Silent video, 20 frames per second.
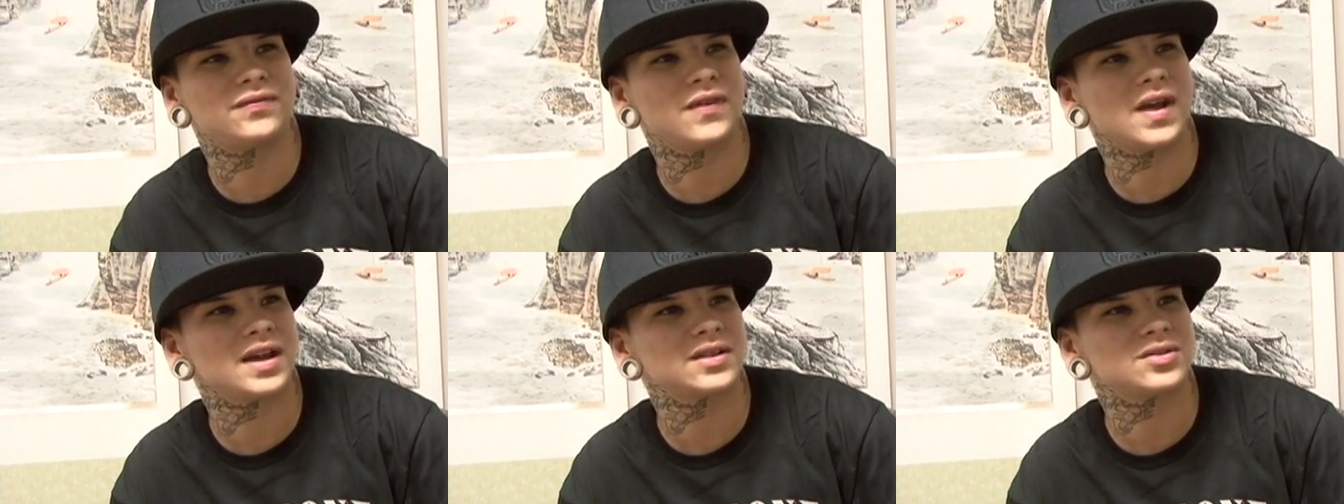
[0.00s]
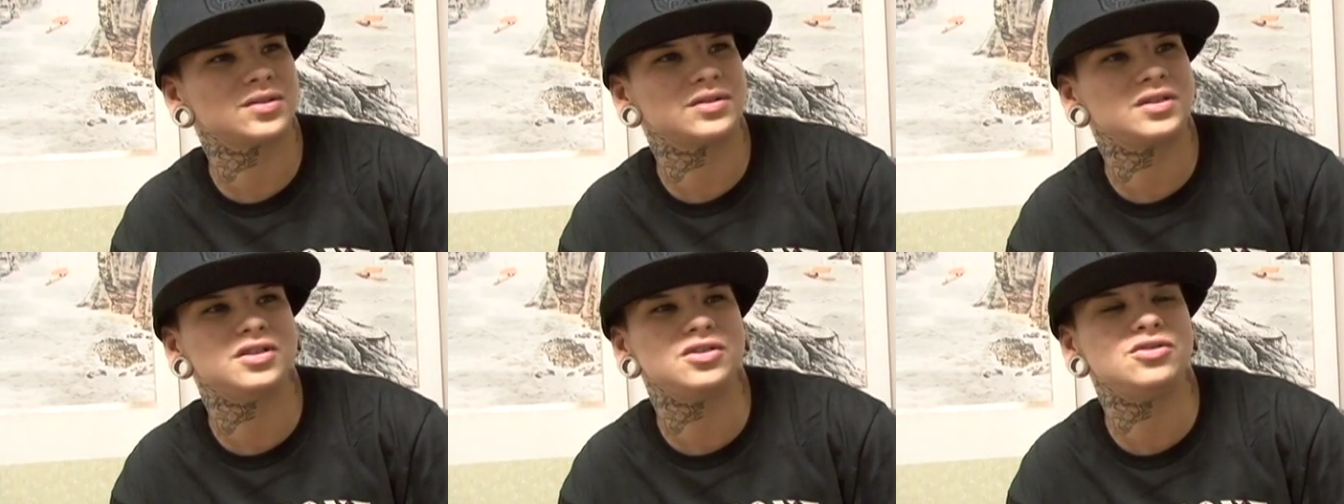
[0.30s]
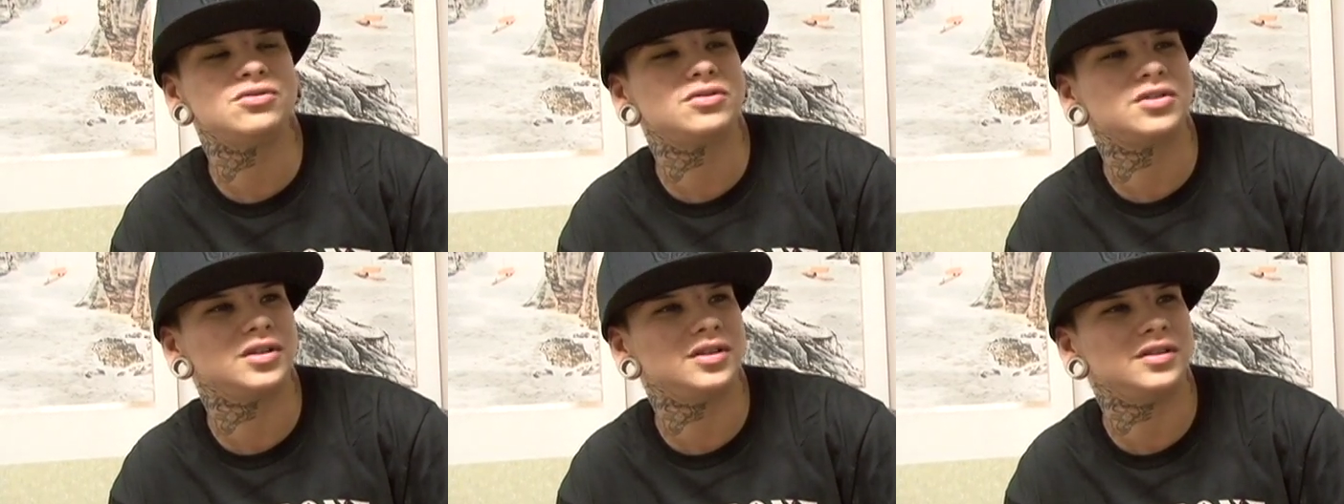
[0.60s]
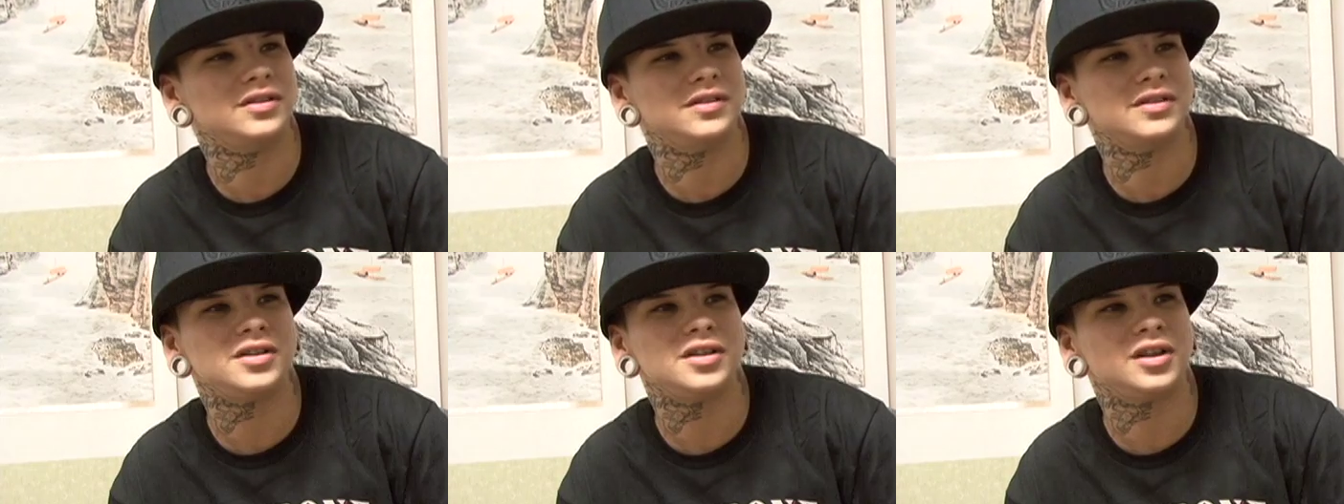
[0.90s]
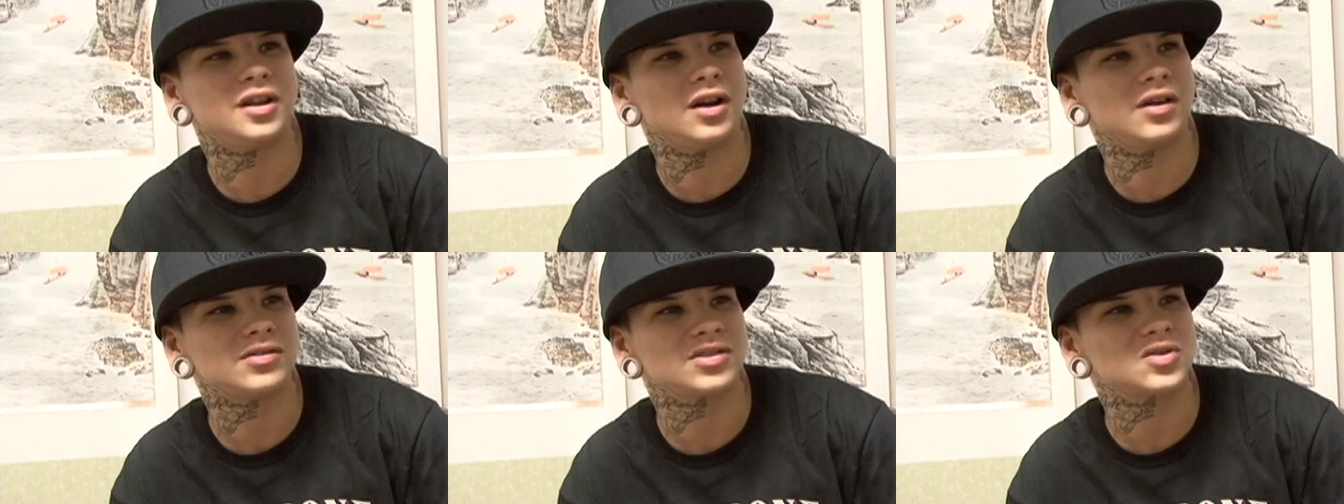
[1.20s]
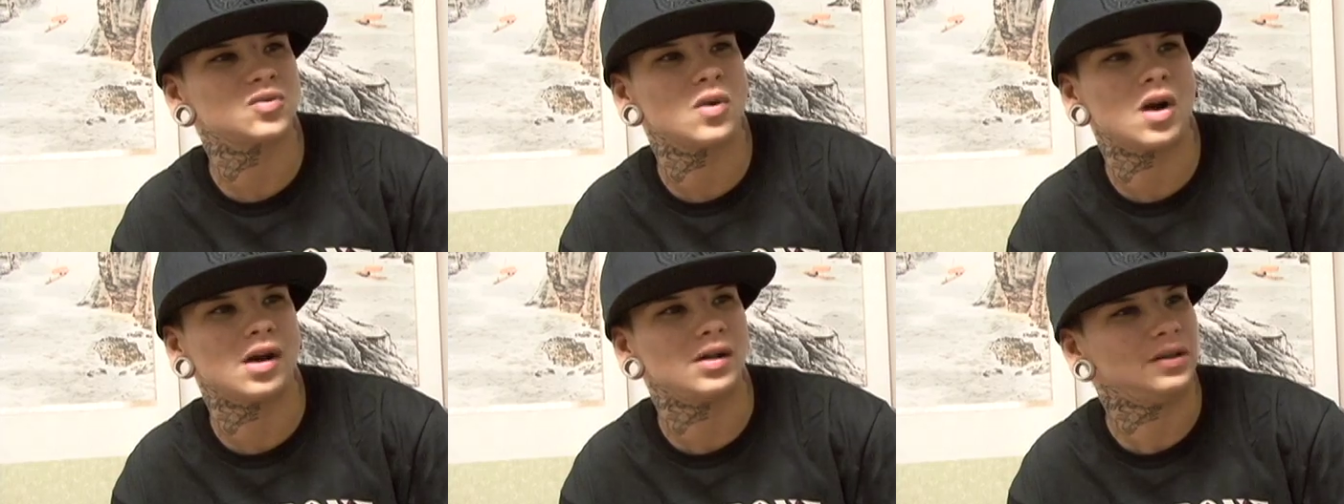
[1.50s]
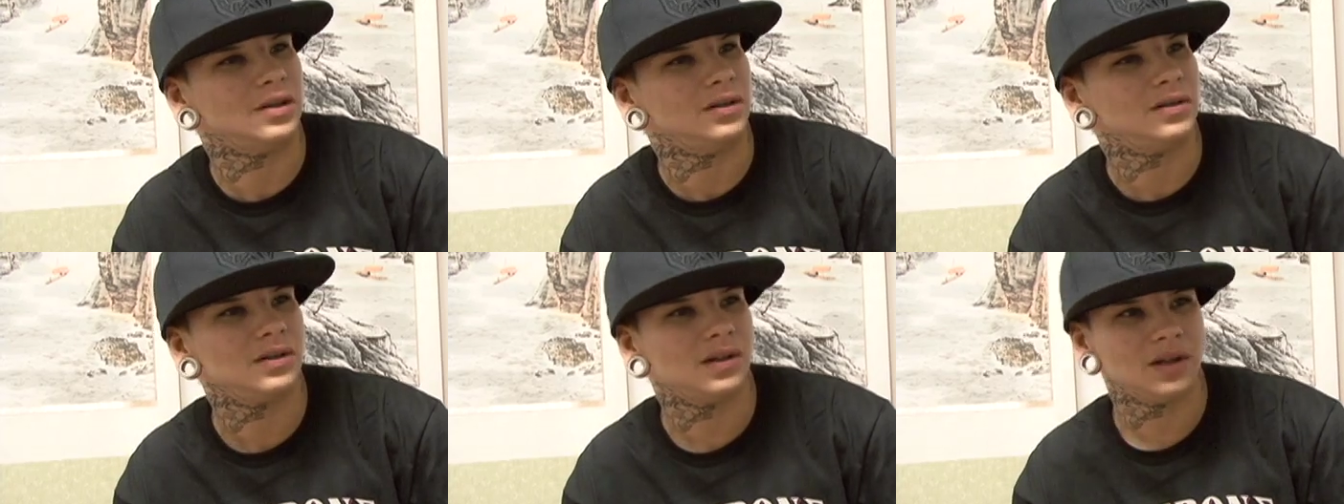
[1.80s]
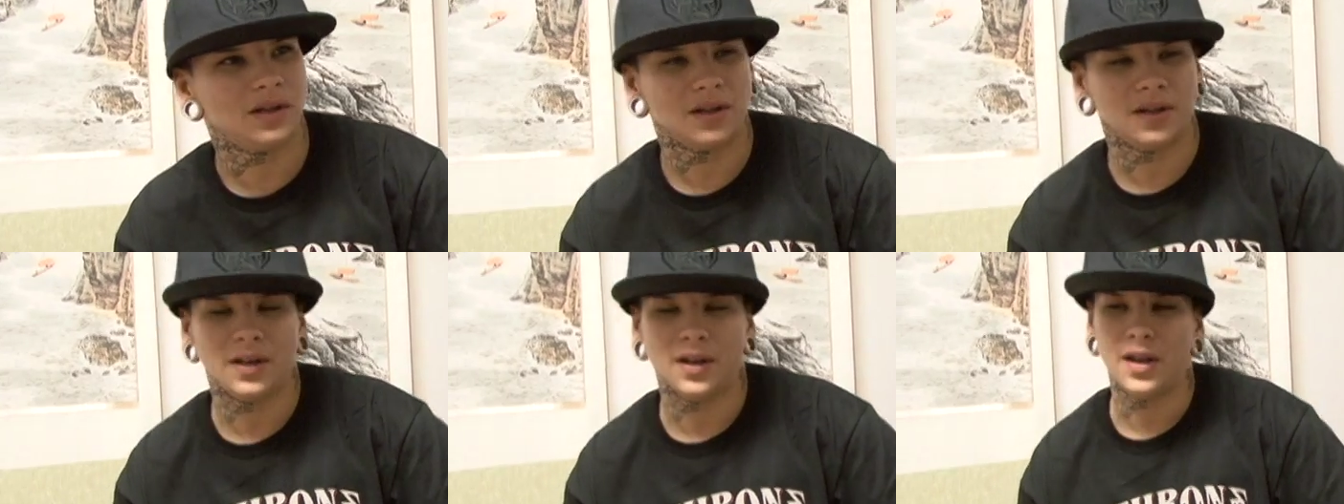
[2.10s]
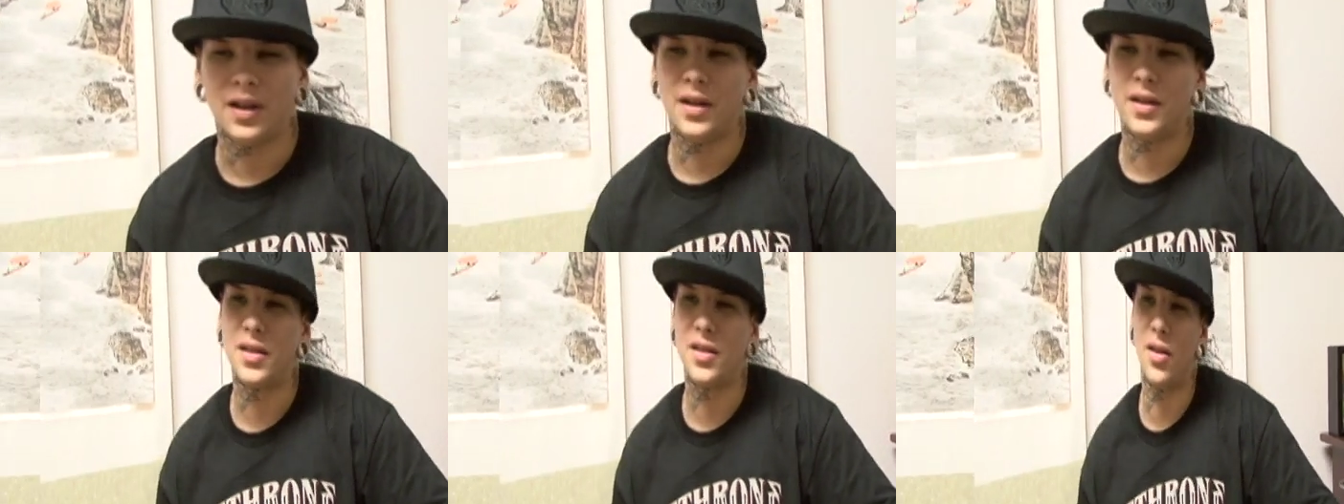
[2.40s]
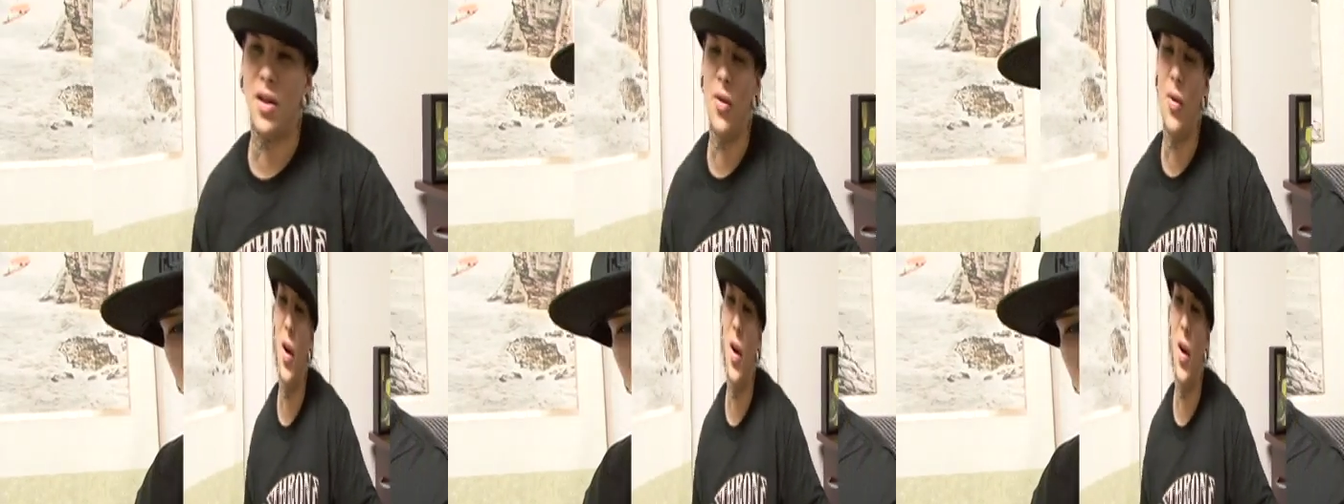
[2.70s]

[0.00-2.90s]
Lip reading: faster than you can, you know, swallow. I do